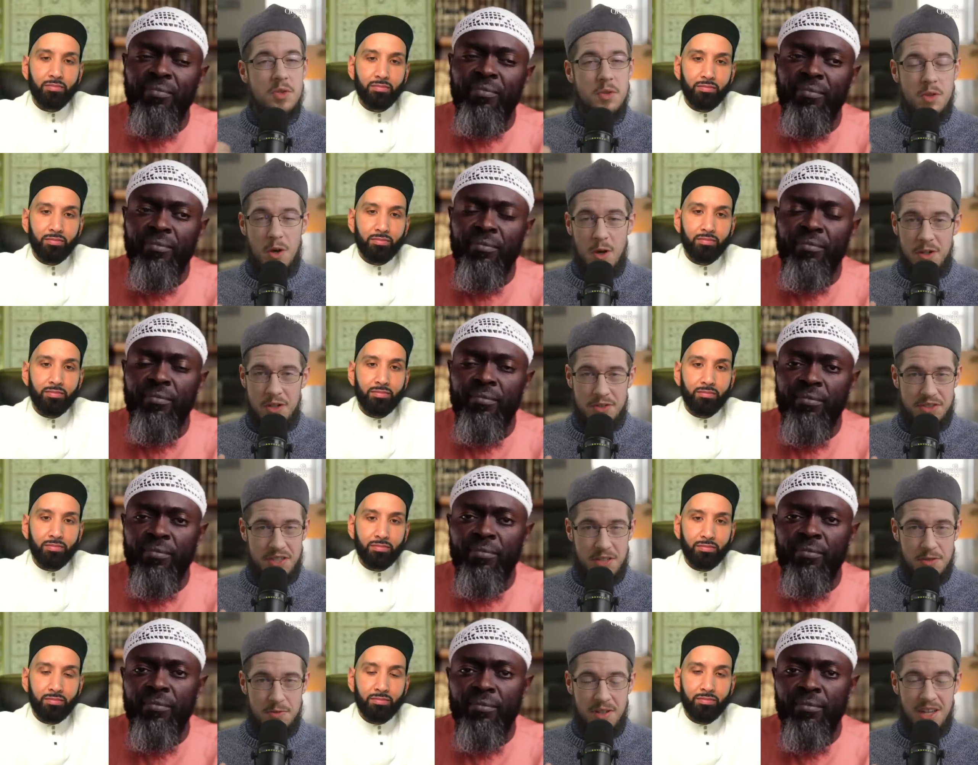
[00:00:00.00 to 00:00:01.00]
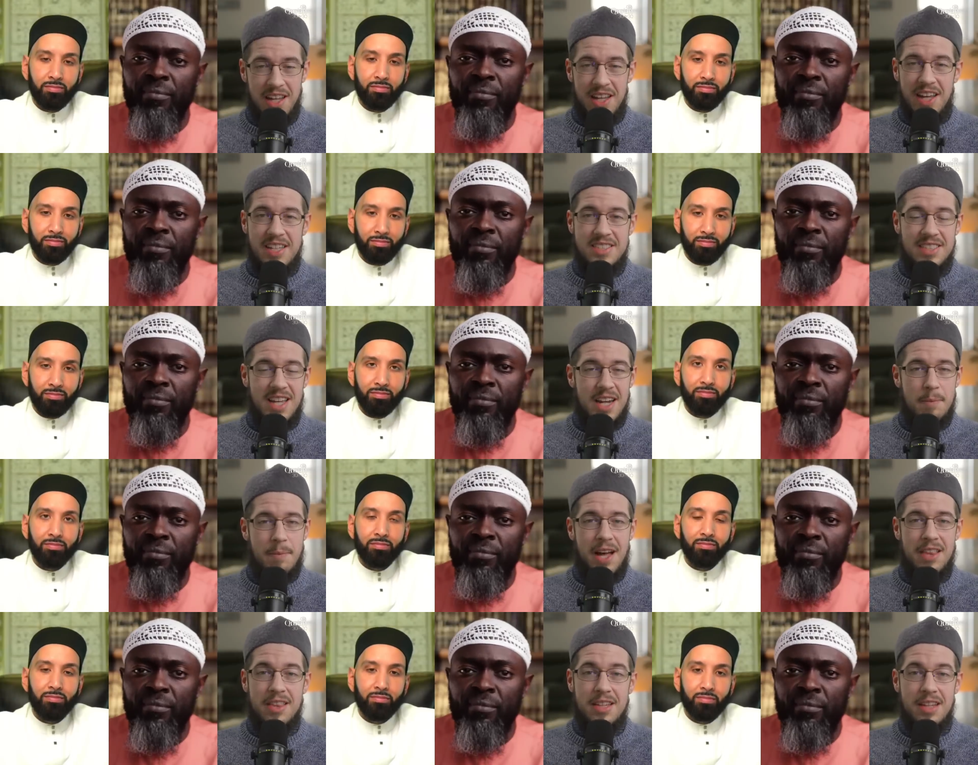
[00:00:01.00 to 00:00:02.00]
Speaker 1: you call yourself. It's not about
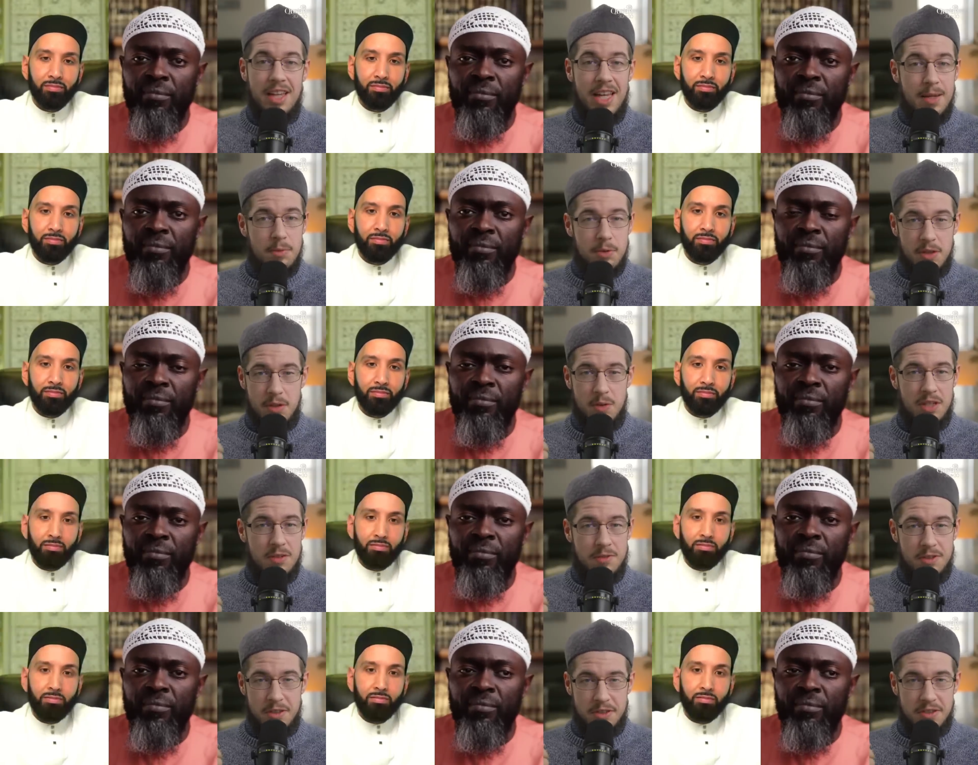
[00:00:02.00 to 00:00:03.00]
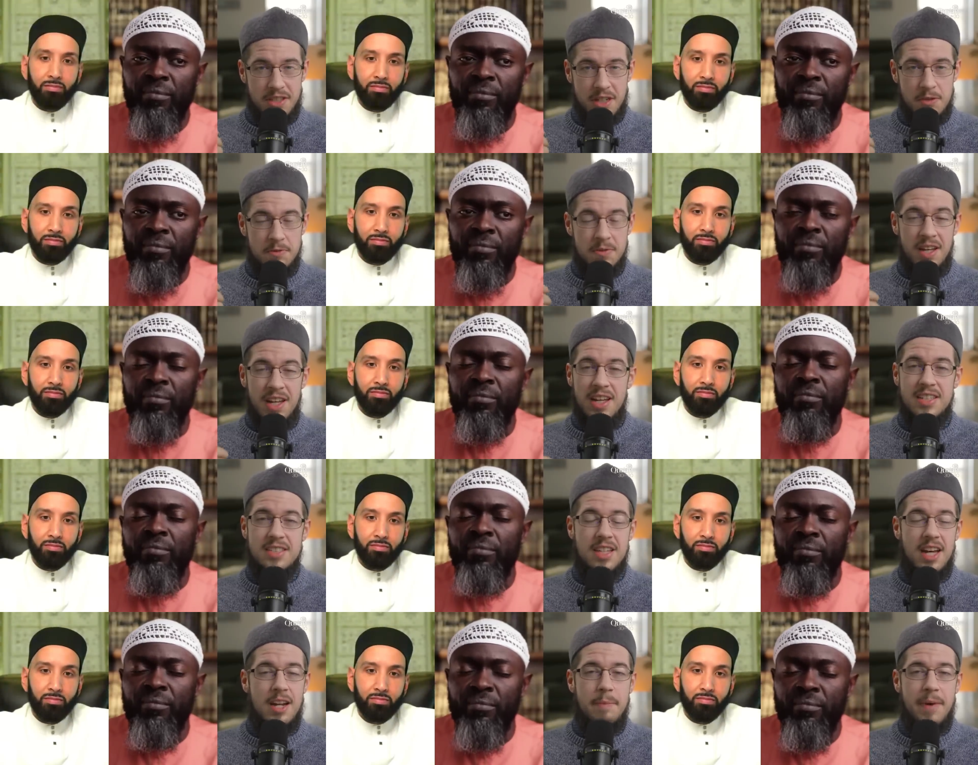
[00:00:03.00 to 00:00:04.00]
the label you give to yourself. It's
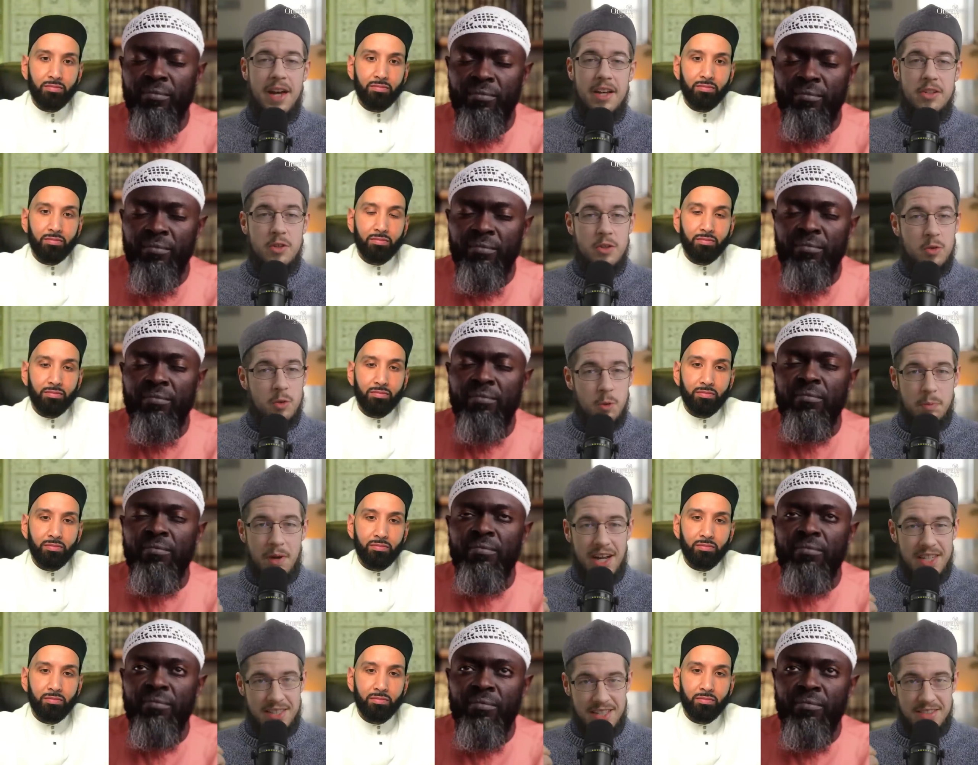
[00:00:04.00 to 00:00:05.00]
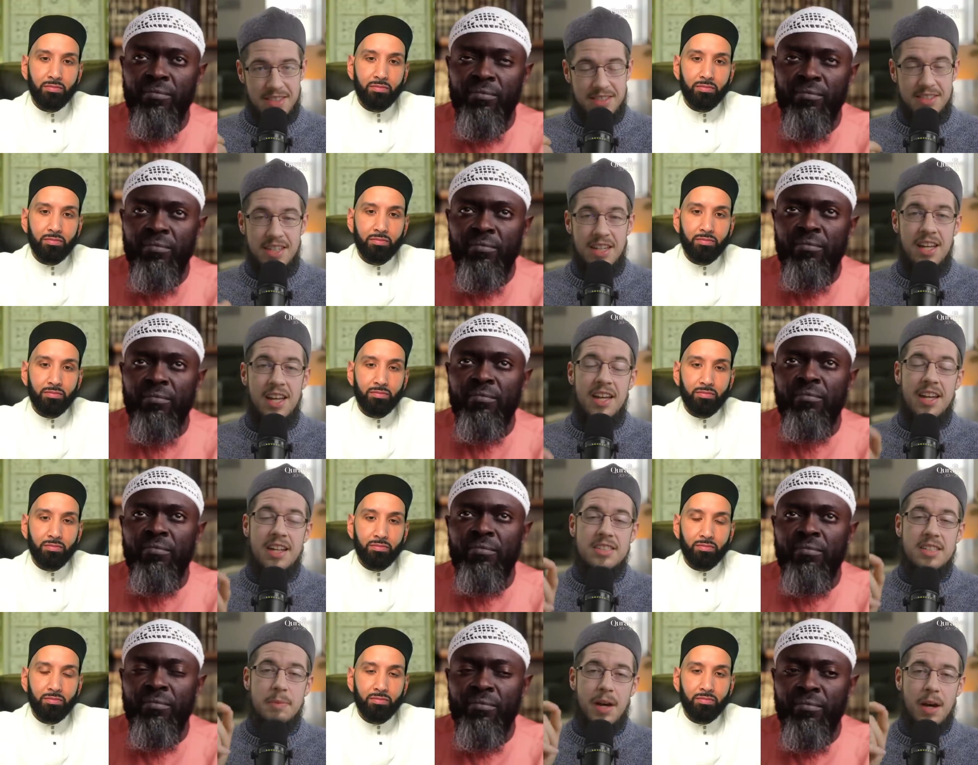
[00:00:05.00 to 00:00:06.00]
not about your group identity. It's
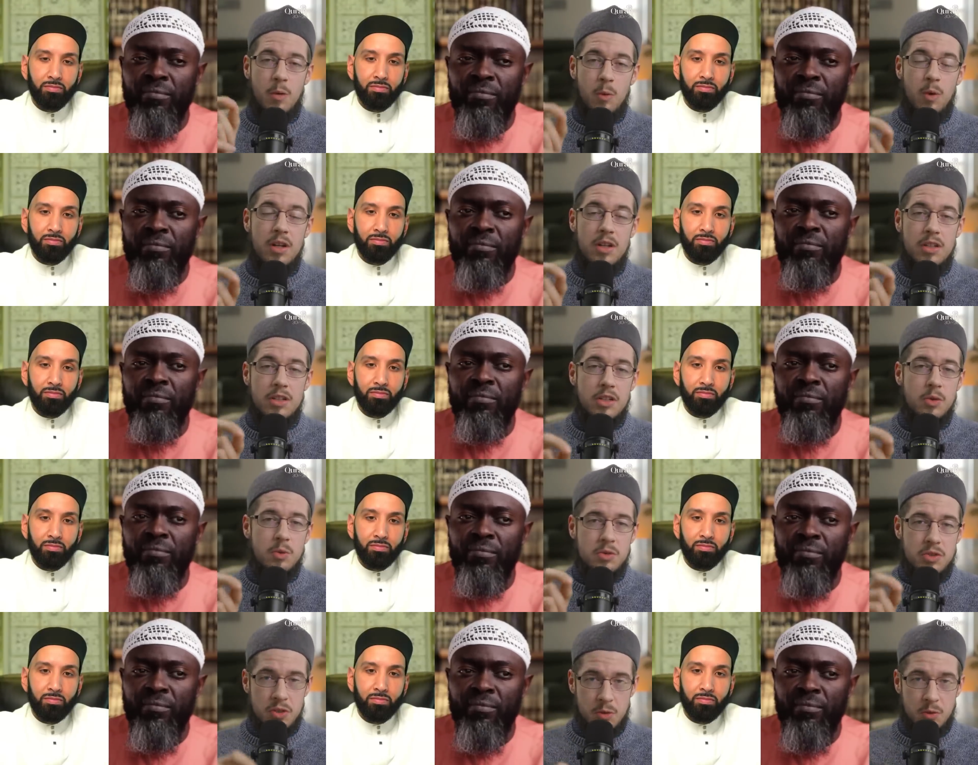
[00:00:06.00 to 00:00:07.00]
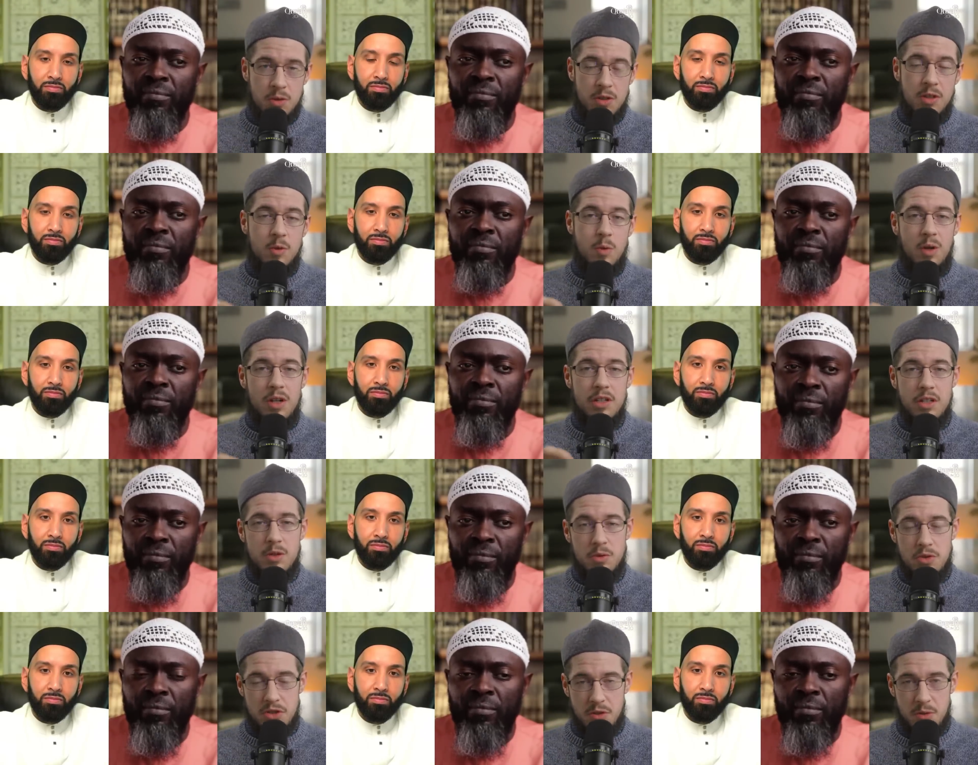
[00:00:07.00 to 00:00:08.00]
about what you do, what you
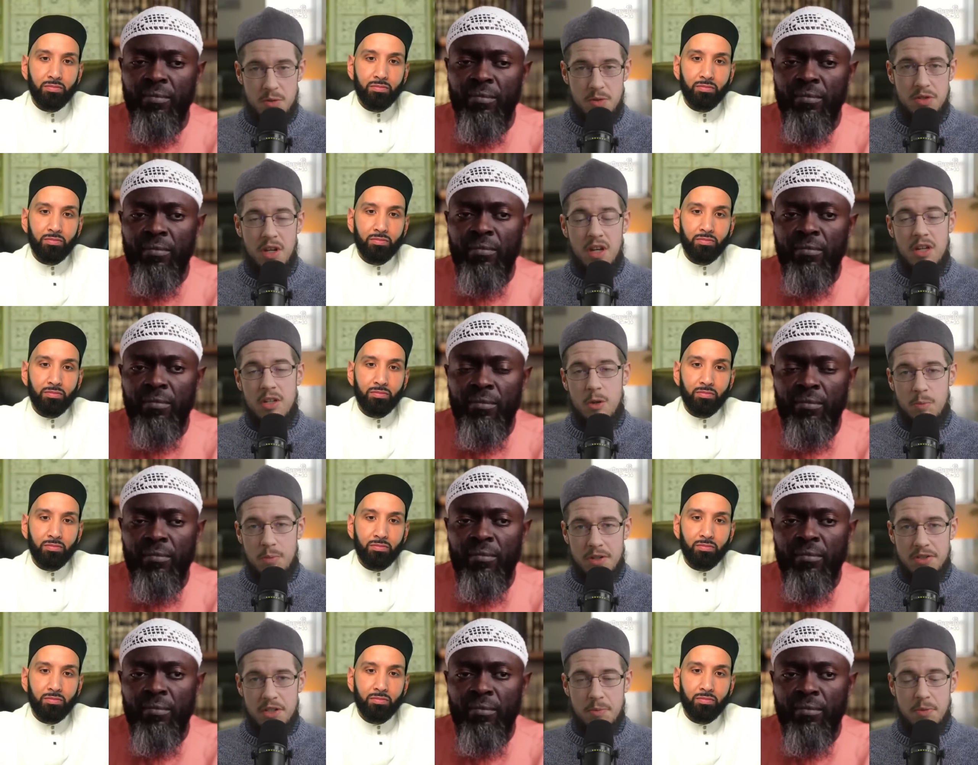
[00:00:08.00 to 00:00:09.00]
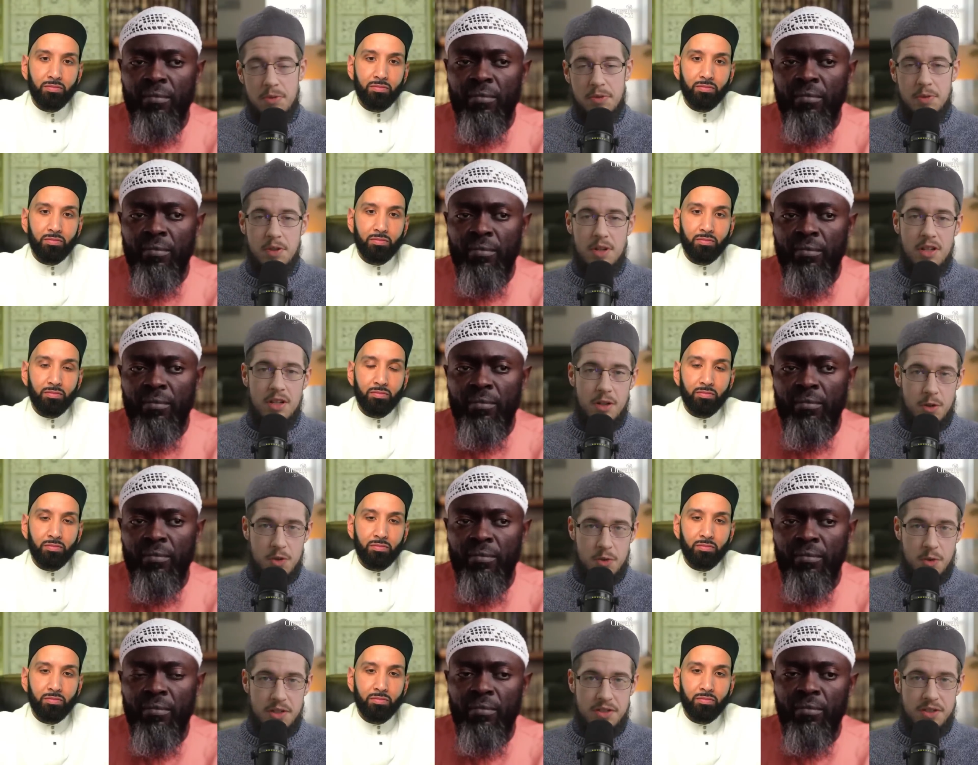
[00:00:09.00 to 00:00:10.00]
choose, your principles, your
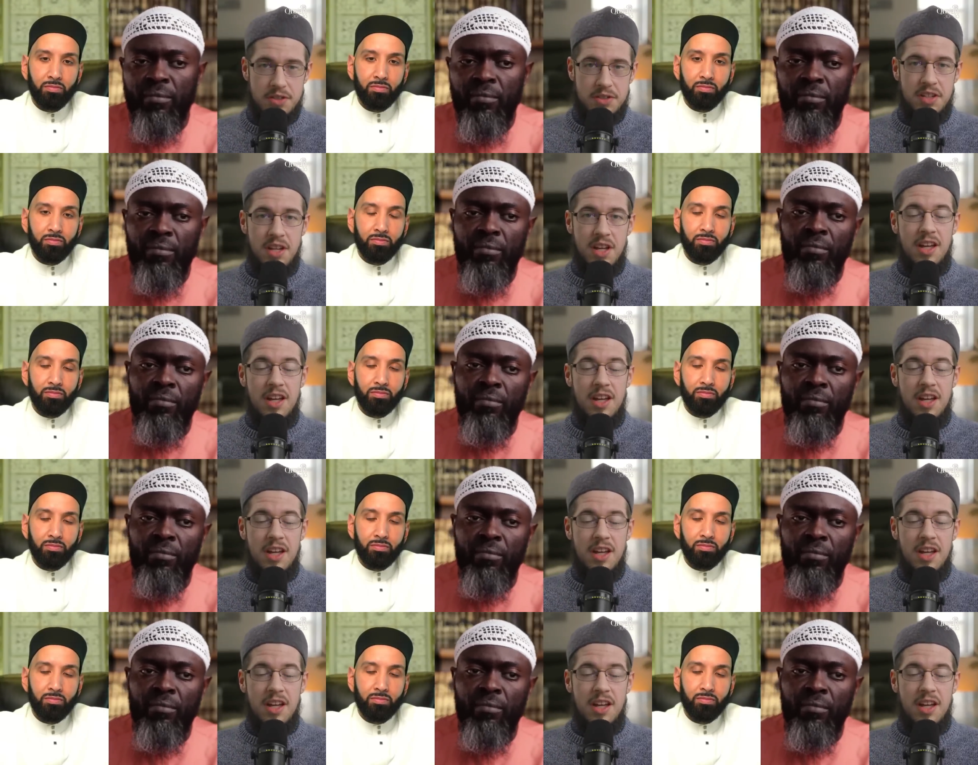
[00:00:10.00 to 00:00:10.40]
choices.